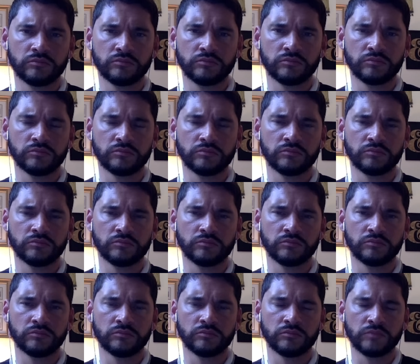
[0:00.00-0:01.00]
Mm-hmm.
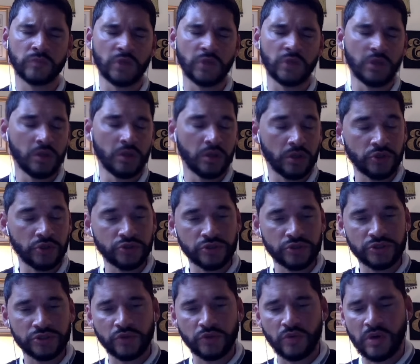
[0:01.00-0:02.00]

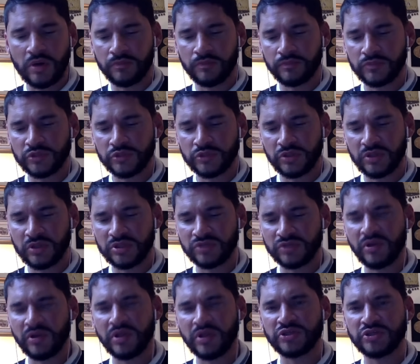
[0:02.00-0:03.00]
Interesting. Wow. So there's
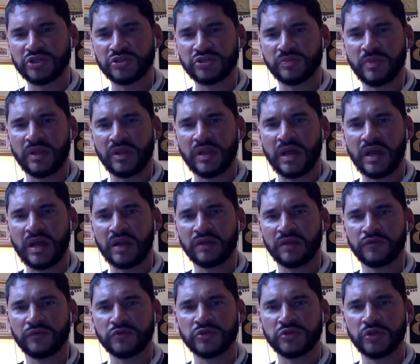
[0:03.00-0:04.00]
really just a lot of
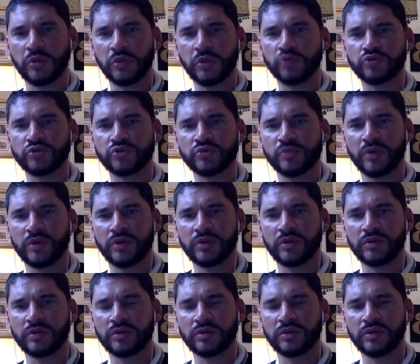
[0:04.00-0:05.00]
different solutions,
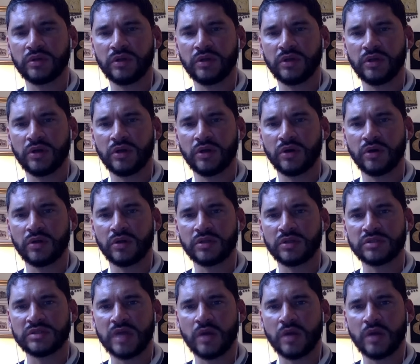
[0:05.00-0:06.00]
but, you know,
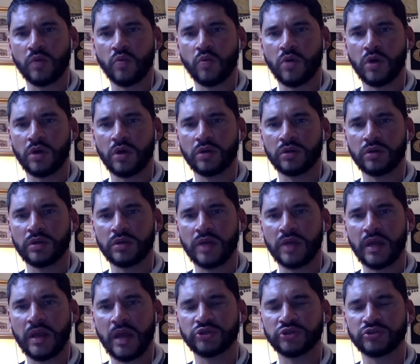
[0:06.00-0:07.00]
it's not one that
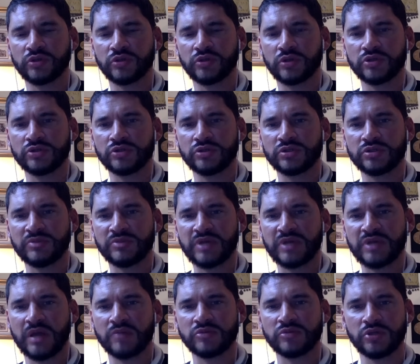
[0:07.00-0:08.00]
can actually, because
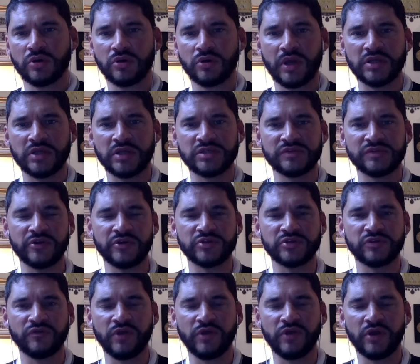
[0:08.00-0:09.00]
sometimes, you know, it gets very
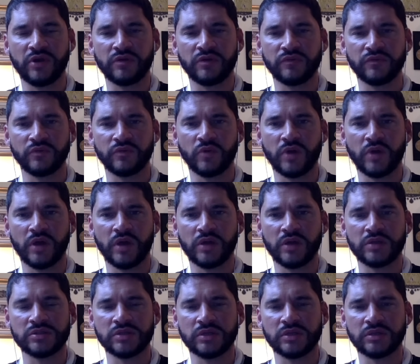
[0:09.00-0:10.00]
severe from what I
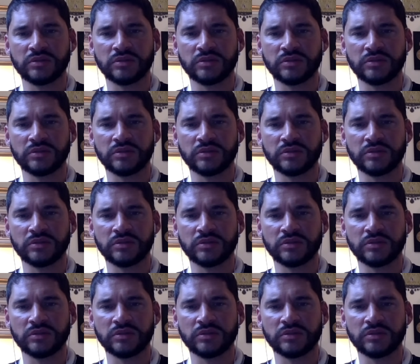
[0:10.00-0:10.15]
understand.